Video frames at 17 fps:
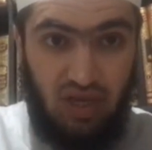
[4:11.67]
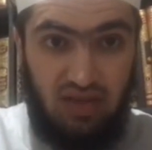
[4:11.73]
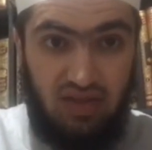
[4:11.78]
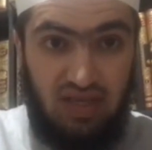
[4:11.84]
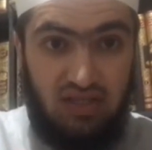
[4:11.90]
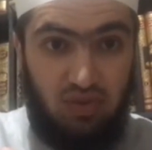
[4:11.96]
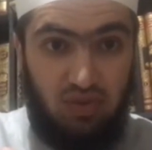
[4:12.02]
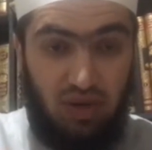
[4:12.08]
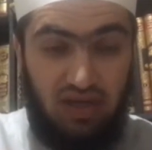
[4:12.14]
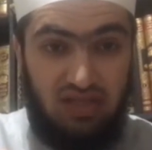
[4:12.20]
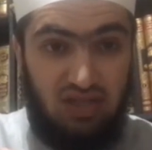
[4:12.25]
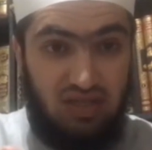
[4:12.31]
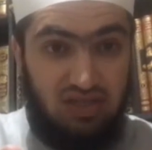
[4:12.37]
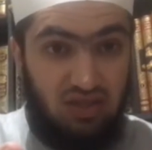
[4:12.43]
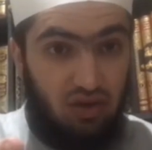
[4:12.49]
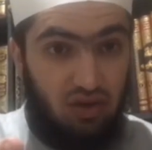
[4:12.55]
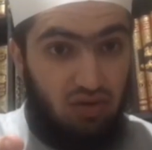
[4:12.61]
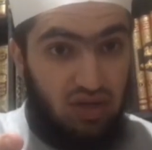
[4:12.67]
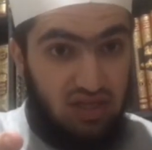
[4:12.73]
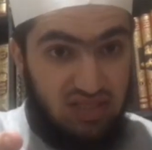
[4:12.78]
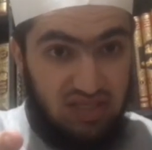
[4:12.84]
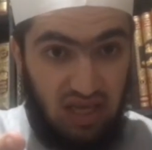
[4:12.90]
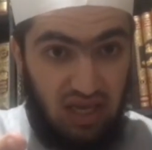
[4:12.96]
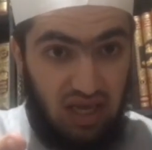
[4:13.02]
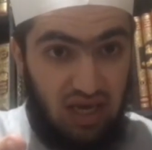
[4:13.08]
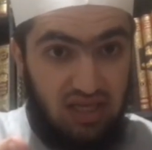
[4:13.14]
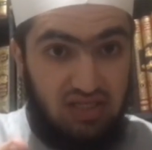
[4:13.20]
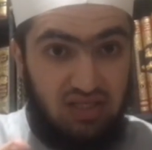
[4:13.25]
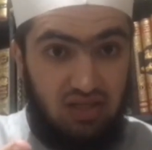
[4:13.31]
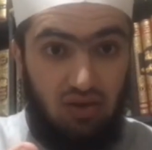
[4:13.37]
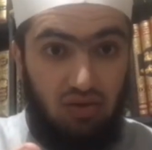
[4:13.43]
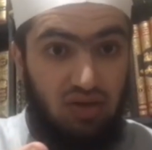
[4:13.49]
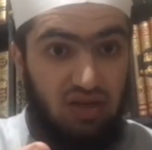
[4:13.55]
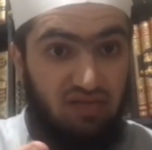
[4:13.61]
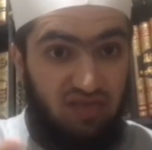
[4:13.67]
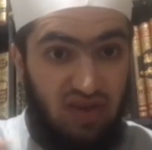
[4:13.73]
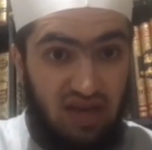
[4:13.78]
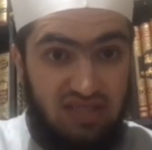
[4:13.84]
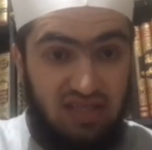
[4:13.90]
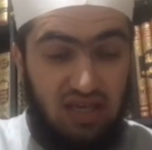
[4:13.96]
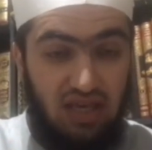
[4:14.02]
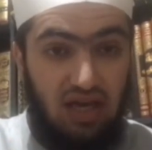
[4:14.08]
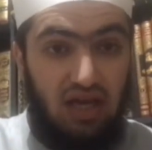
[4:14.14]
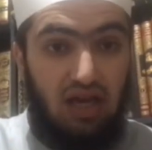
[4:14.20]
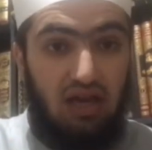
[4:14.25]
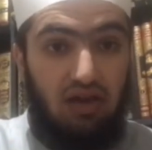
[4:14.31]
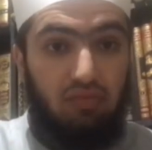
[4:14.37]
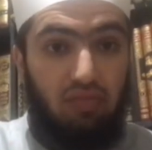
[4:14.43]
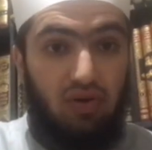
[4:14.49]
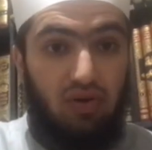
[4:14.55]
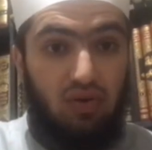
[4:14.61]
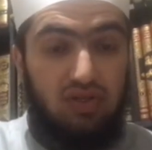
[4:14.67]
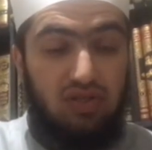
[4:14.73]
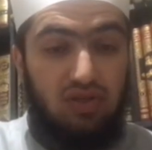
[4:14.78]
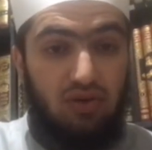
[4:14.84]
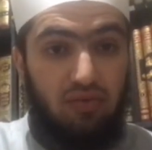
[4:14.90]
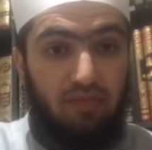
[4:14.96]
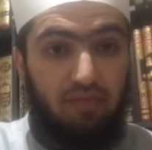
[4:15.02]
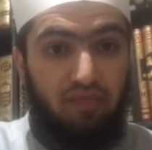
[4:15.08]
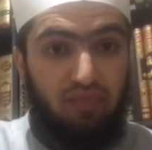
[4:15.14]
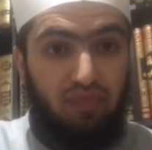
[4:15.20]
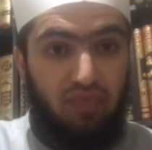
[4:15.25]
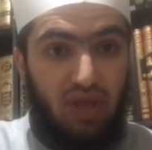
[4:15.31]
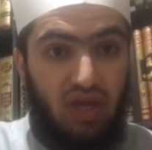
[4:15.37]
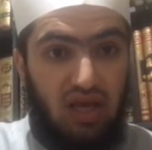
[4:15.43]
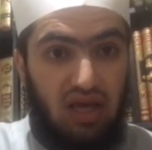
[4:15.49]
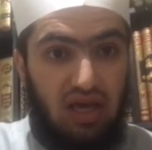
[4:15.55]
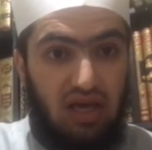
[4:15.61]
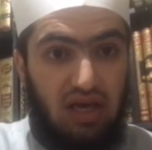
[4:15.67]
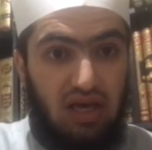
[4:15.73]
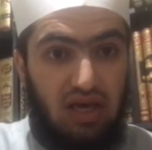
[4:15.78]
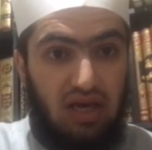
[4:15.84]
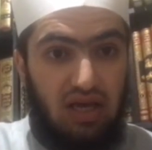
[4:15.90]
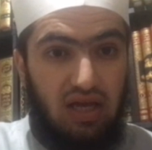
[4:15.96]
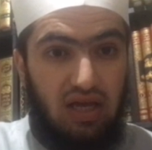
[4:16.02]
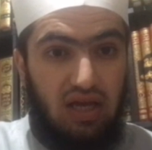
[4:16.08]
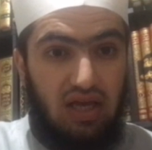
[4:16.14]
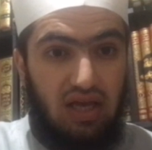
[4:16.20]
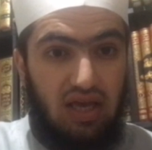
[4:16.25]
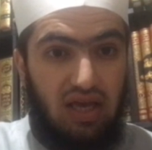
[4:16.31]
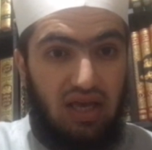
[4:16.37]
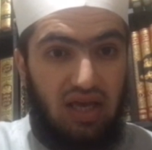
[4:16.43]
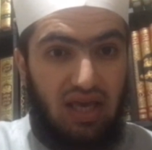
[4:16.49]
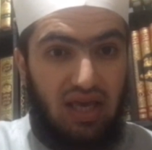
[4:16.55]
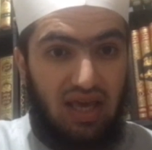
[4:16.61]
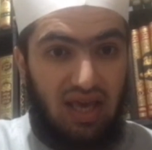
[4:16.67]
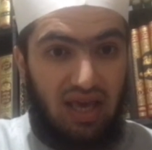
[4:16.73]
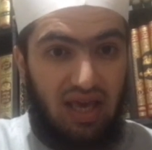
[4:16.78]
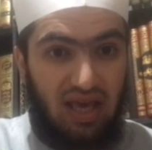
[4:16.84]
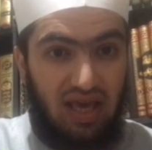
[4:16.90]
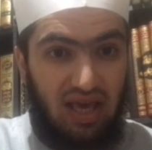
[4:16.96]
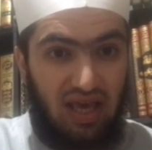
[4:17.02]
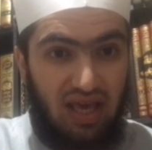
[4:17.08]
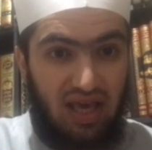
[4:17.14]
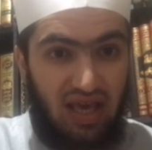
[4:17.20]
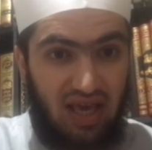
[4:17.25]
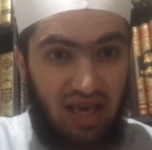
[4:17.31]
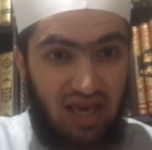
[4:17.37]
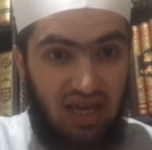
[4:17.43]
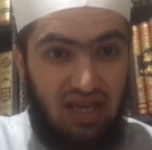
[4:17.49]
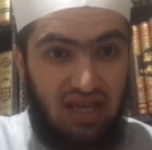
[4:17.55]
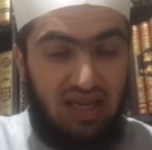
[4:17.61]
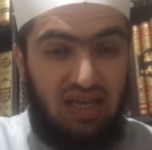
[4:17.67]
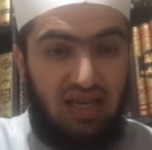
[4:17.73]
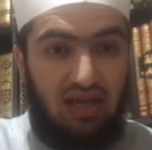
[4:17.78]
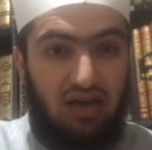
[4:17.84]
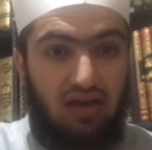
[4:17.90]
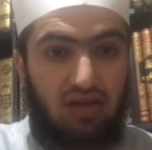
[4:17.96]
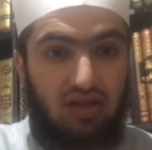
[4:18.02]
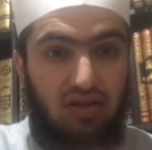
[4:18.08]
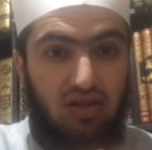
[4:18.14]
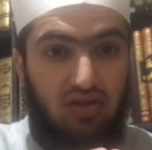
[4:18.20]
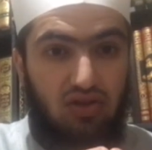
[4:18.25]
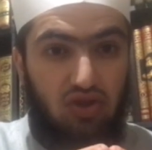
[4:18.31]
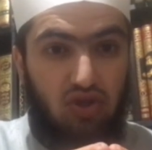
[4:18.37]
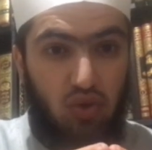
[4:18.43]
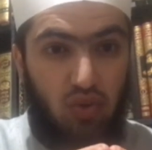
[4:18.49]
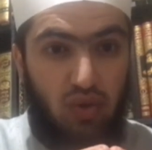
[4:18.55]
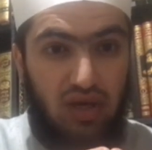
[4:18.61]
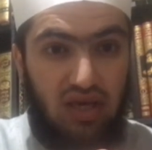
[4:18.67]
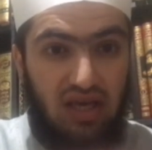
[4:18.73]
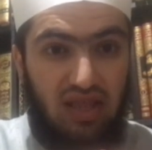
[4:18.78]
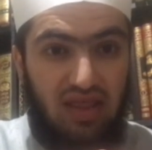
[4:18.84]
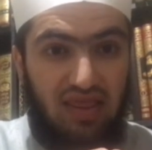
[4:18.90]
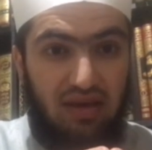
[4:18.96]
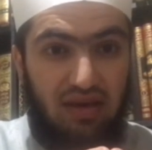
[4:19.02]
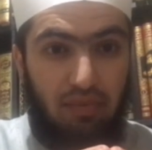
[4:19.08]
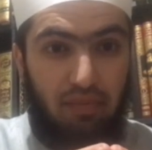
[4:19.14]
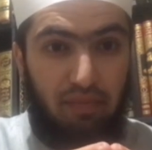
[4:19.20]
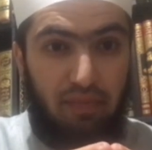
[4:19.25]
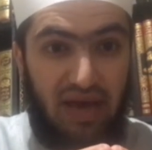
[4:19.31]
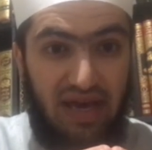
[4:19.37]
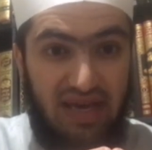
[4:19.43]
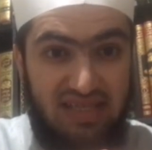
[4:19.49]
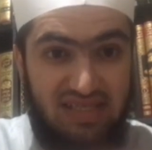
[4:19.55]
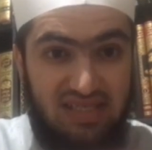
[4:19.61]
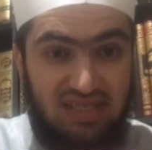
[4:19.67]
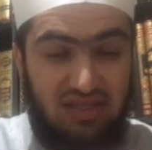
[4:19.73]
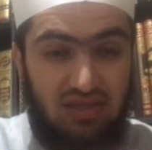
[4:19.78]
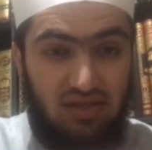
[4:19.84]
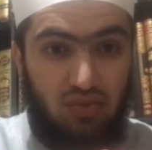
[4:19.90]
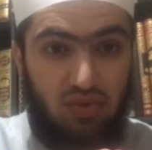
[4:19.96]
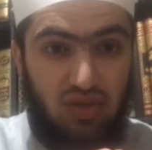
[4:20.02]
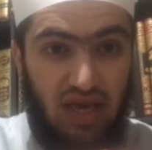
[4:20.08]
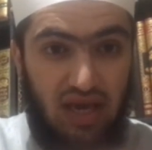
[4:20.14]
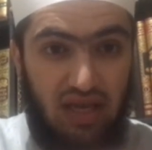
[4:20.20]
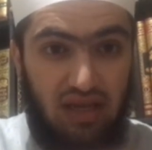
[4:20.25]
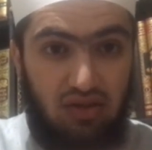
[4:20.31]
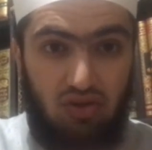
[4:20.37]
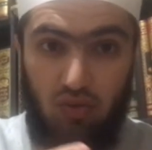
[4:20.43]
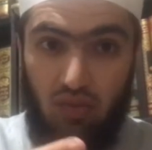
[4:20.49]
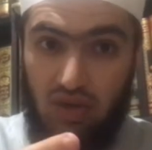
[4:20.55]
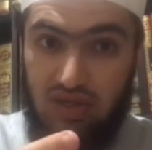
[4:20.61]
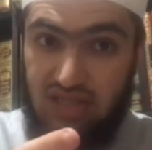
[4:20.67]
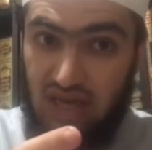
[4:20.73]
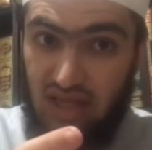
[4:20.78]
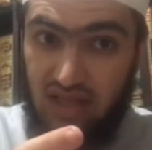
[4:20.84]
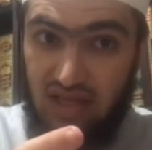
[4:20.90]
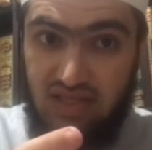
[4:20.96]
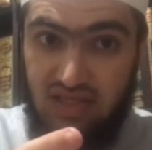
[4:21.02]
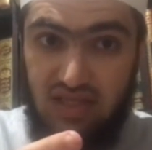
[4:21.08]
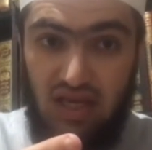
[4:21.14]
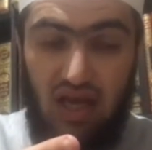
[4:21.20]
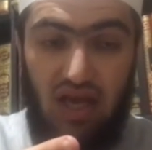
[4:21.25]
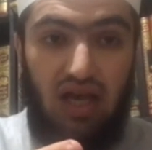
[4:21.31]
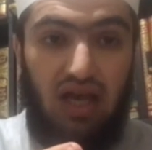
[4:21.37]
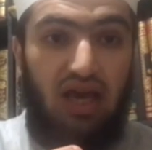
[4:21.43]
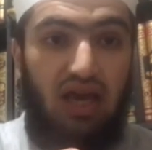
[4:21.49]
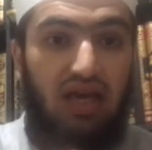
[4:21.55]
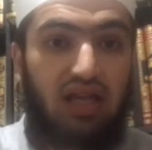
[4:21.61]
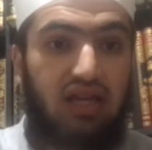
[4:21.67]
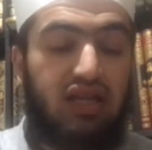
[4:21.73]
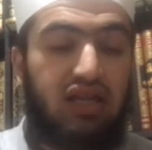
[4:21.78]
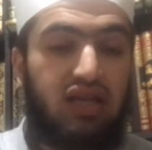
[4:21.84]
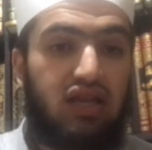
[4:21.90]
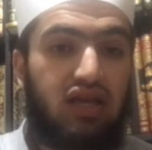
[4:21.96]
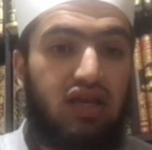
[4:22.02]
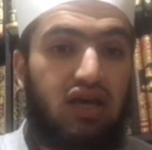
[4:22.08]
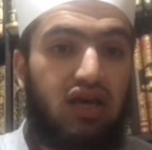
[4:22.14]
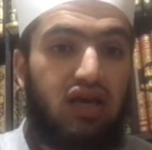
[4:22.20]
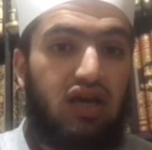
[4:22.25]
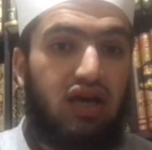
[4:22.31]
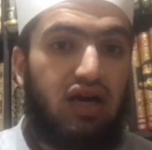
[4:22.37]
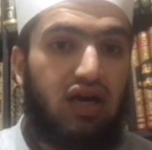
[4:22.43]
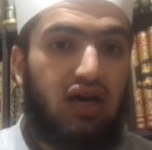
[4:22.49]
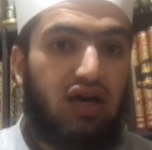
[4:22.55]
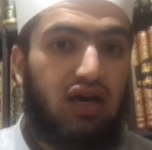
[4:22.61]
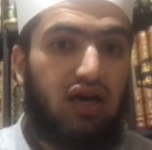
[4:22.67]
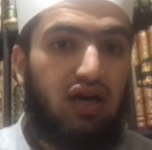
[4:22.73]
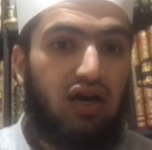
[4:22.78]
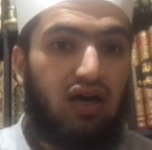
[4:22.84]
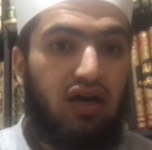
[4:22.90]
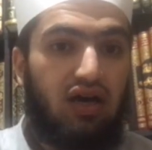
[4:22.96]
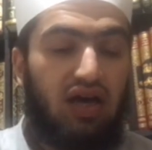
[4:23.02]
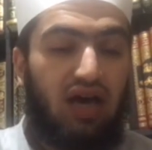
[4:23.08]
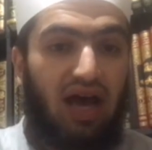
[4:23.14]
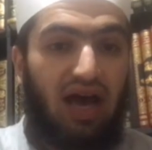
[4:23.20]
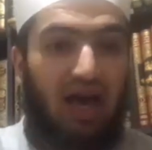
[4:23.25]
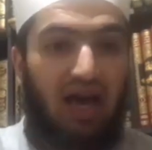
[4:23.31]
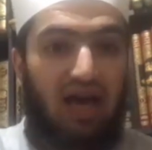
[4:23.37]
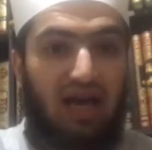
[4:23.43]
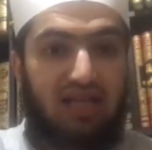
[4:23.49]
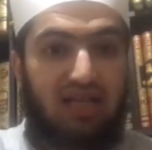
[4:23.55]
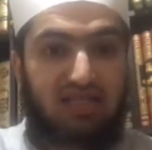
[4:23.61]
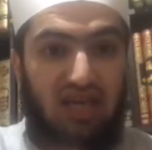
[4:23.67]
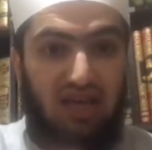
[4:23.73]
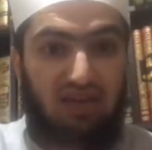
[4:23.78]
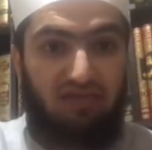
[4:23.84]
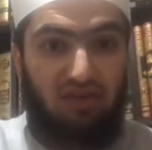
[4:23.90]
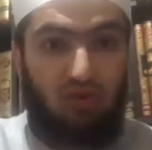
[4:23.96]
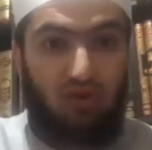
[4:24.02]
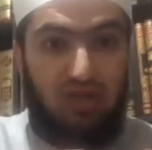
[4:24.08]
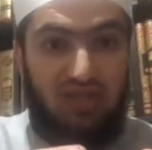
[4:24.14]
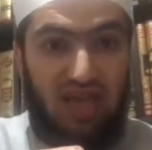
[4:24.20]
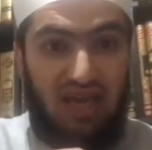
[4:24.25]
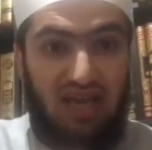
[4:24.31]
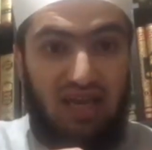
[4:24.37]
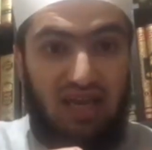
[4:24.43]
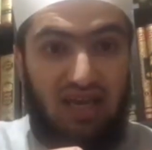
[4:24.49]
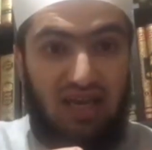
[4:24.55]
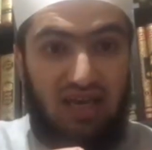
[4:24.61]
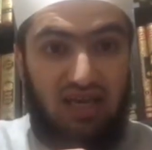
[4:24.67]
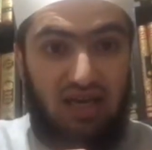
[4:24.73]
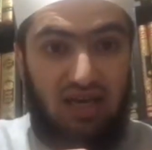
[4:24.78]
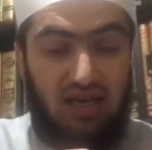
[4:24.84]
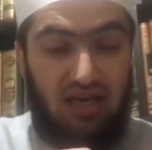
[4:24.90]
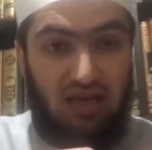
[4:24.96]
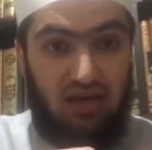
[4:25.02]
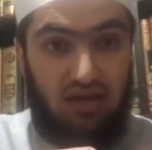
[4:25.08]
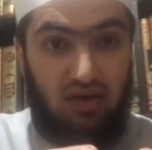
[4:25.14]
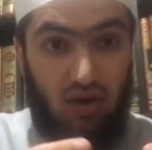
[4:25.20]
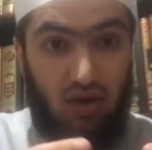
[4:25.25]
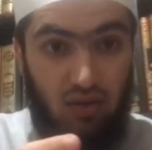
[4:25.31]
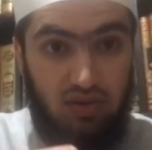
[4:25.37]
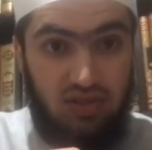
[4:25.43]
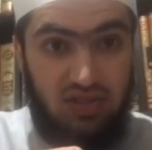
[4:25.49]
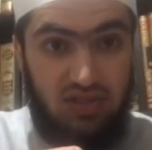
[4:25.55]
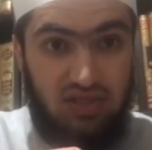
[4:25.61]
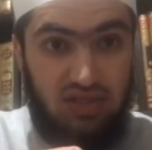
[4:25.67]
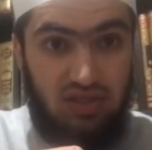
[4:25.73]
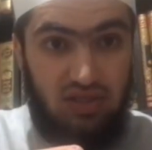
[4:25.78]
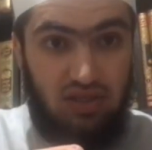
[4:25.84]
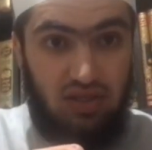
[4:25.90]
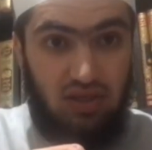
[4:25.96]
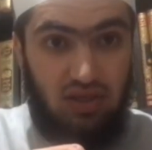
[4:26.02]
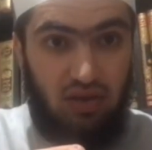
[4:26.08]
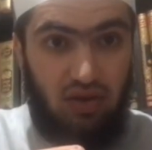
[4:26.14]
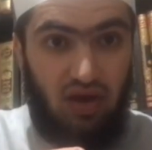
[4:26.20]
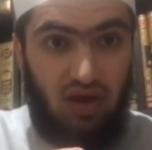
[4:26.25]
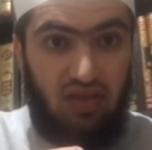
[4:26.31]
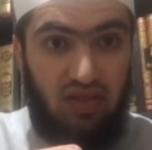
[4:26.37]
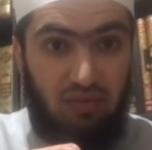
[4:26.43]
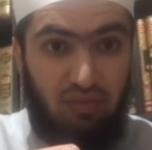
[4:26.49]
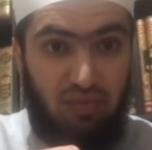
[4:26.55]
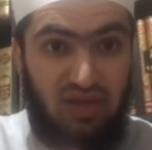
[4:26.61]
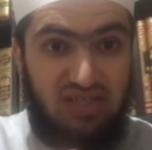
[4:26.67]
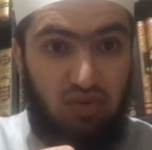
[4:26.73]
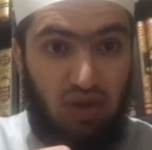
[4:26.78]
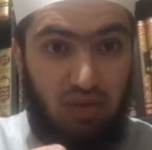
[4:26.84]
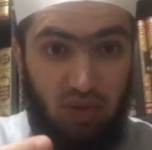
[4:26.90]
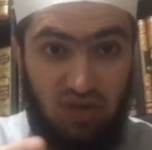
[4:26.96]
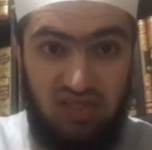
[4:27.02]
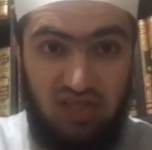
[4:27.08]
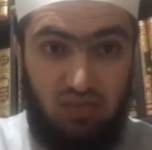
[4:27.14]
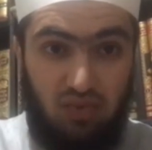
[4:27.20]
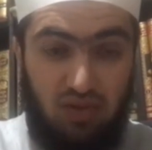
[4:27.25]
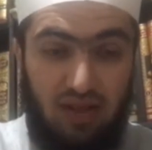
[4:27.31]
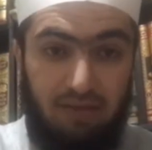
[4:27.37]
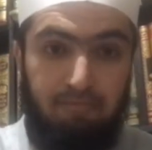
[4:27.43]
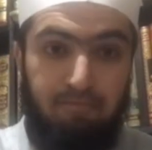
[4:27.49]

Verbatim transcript: And that's why it's, it's not only in salah, it's not only in fasting, but also uh, in doing the best you can towards others in uh, achieving our daily uh, goals in the best way possible.